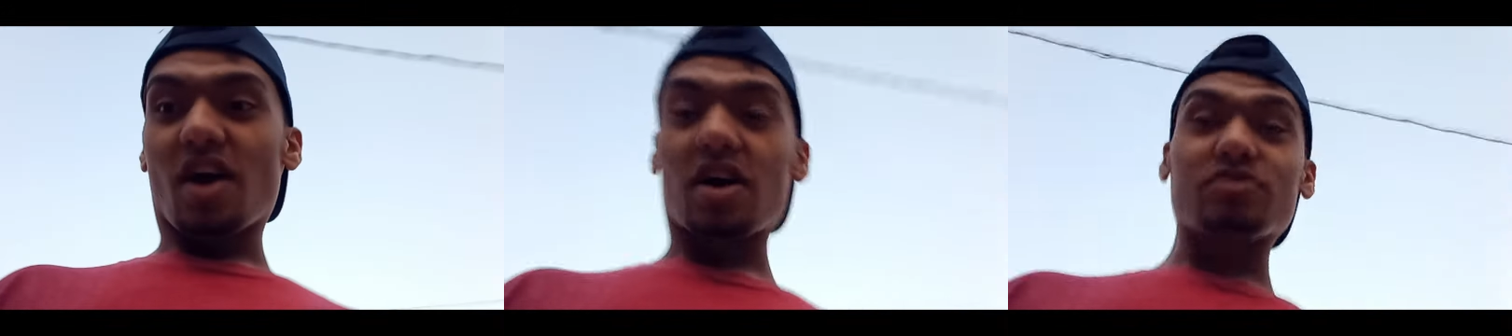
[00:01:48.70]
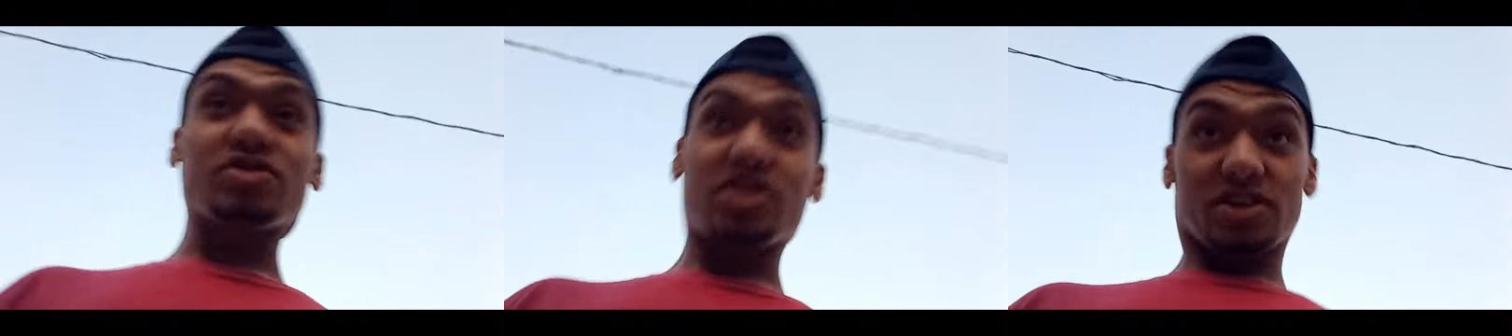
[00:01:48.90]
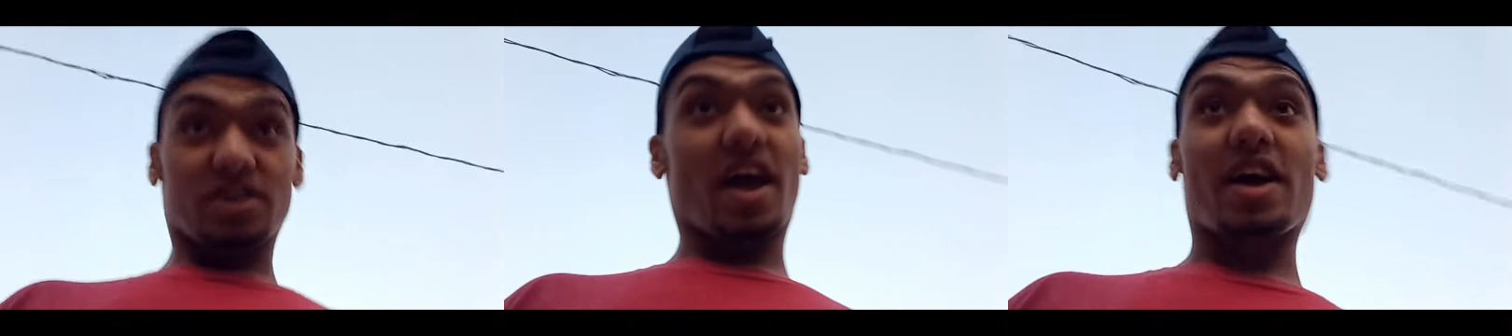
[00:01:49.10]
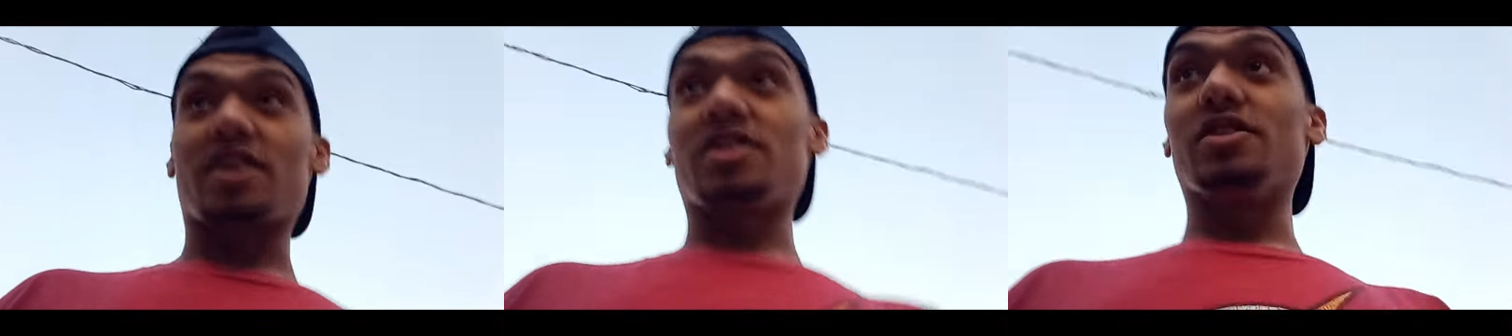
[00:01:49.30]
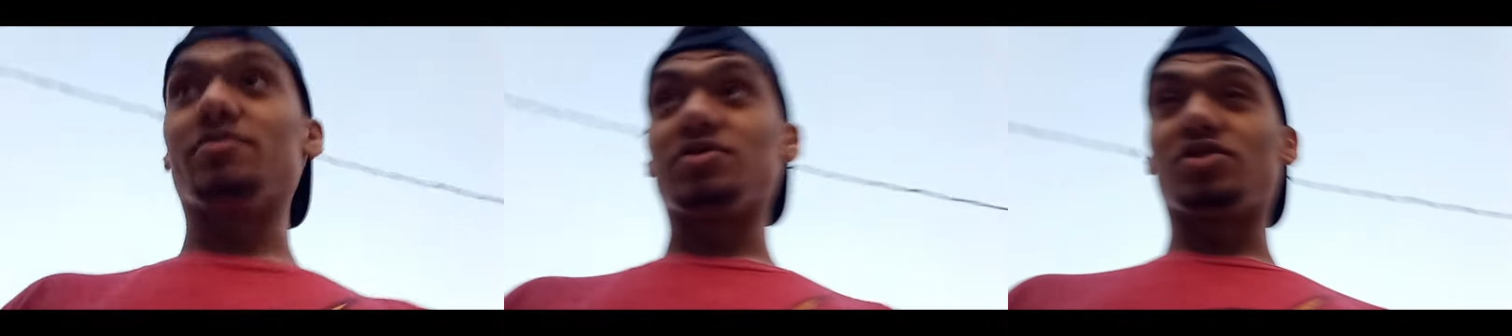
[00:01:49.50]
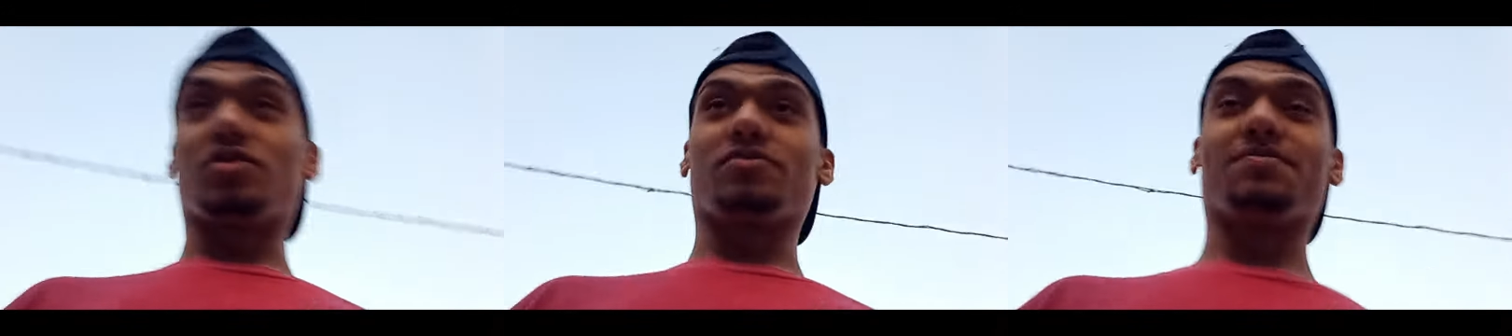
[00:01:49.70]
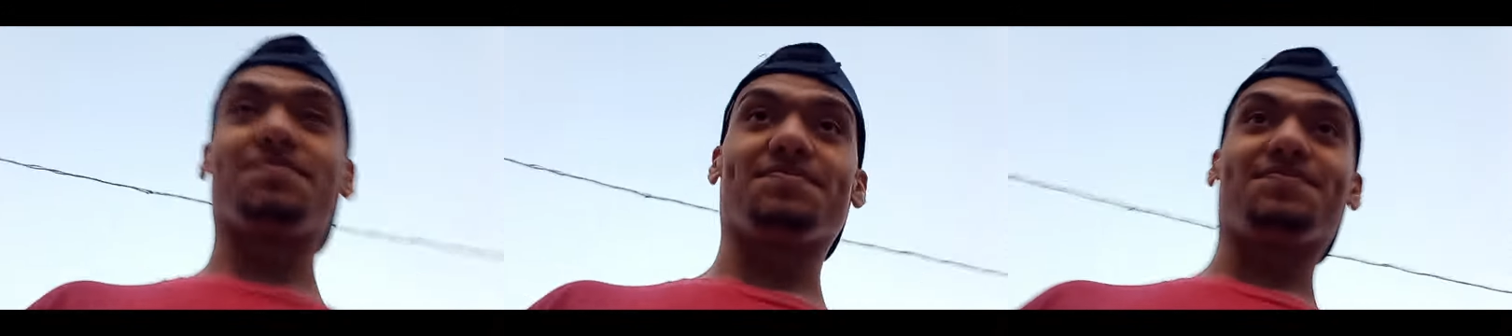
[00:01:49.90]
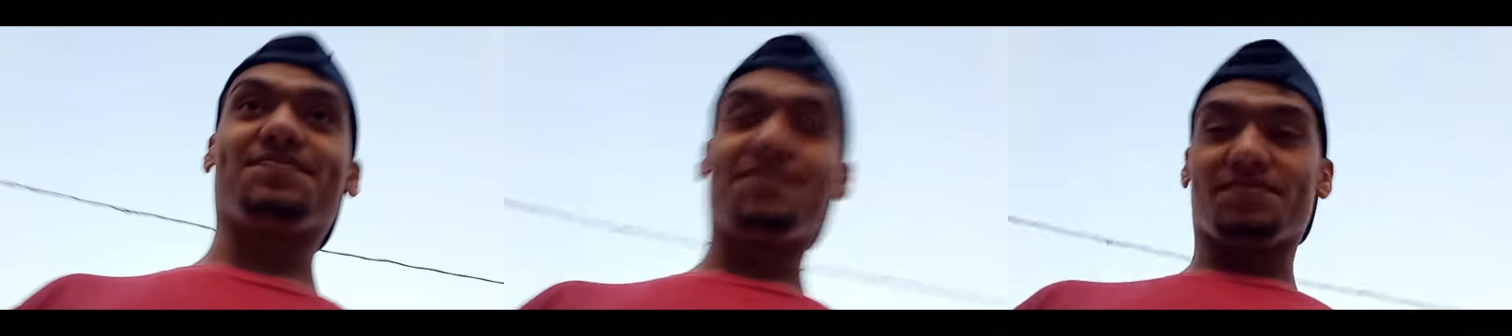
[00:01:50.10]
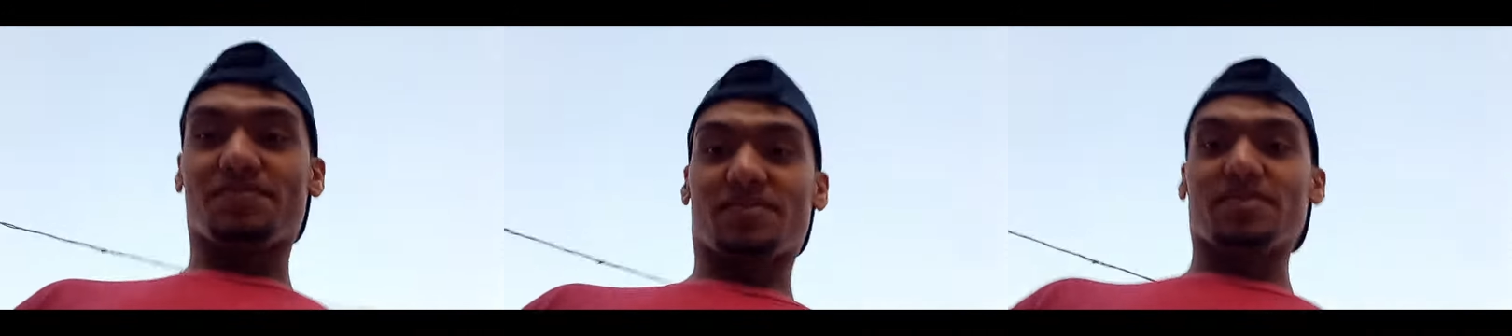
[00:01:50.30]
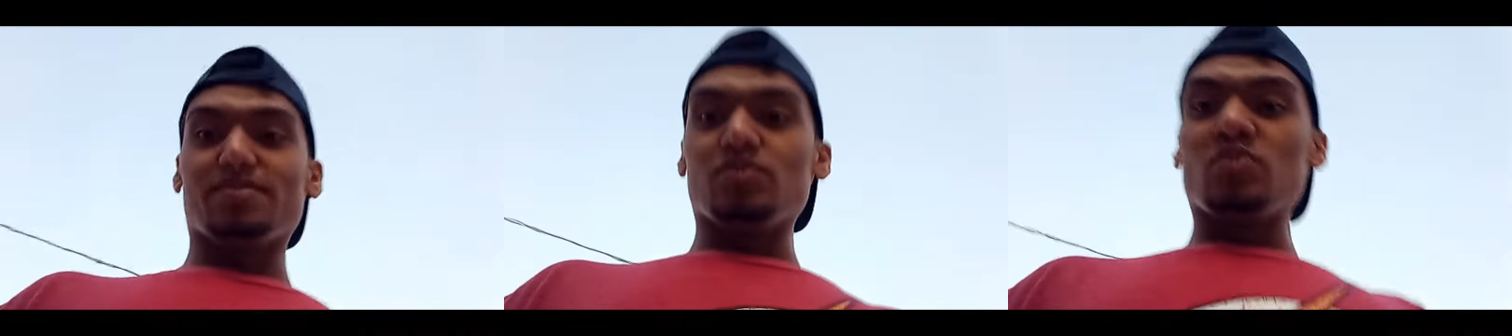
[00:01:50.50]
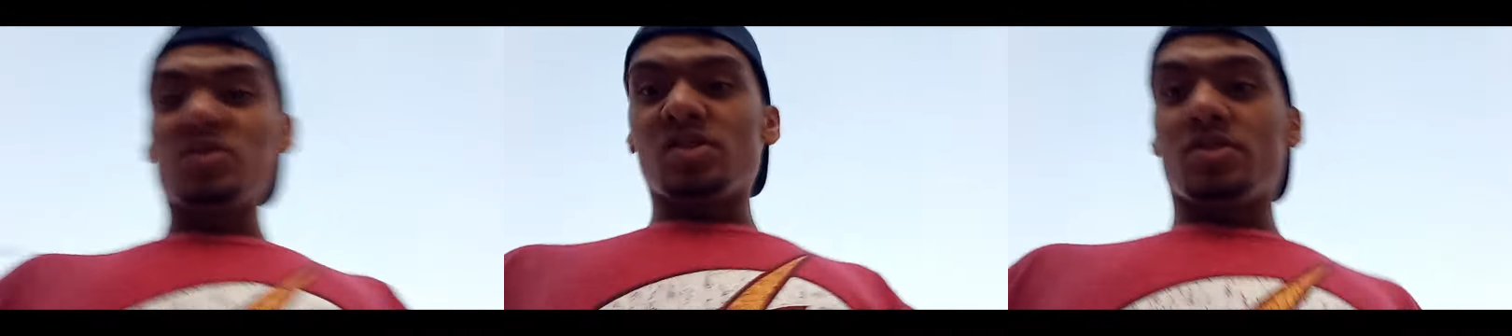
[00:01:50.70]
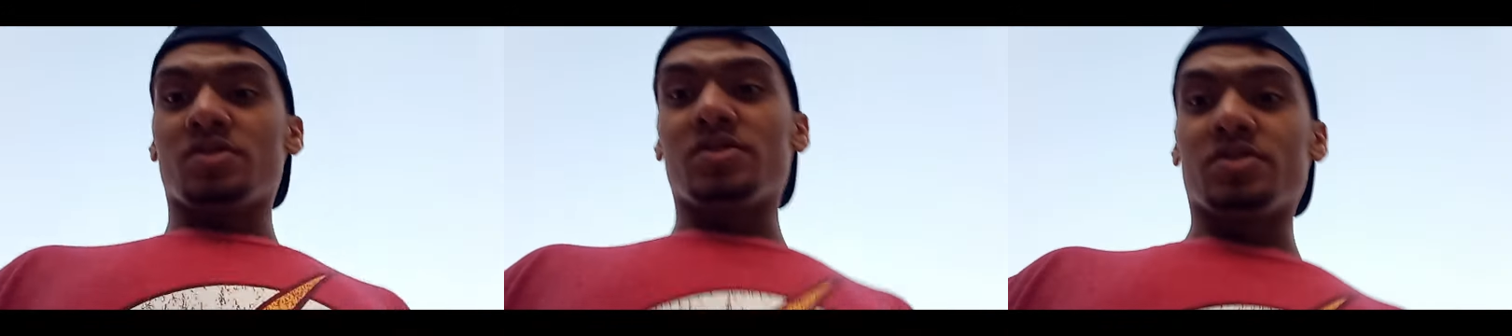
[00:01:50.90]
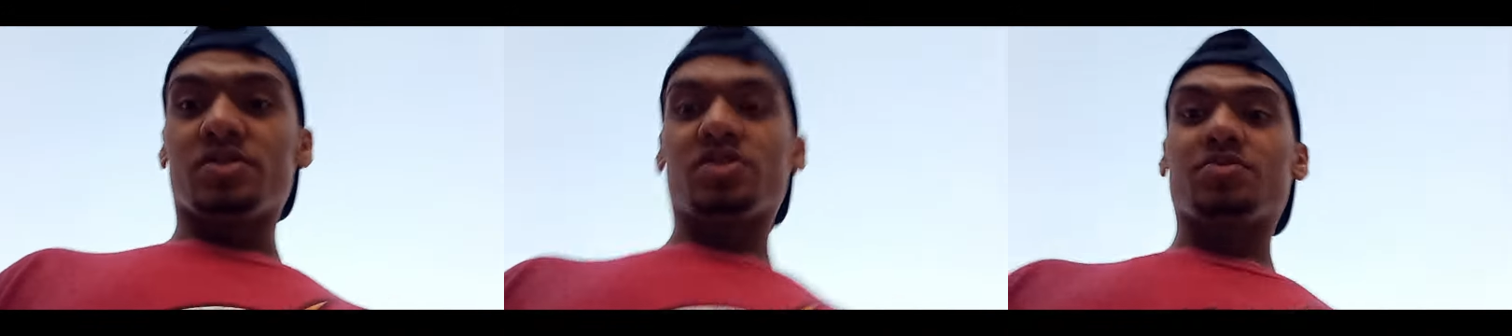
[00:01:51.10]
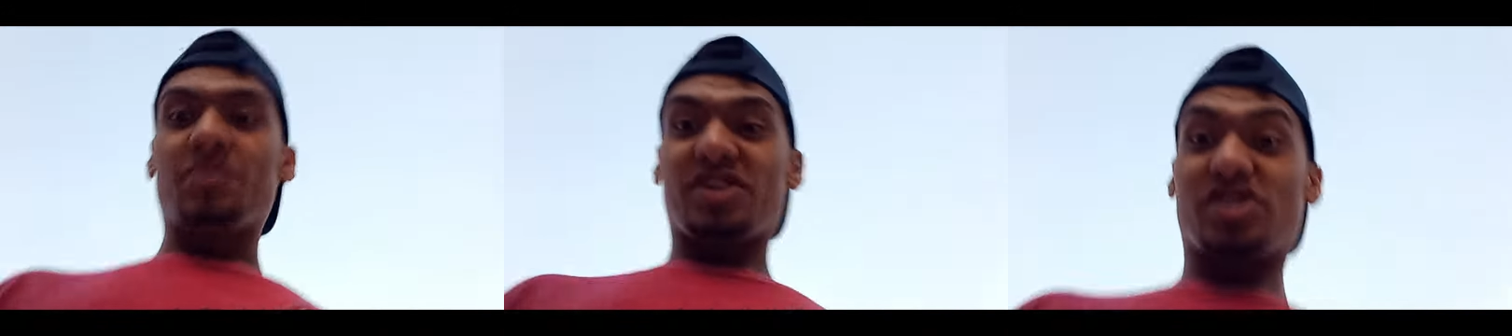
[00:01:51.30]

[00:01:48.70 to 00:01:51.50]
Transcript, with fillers: I'll see that clip soon. Just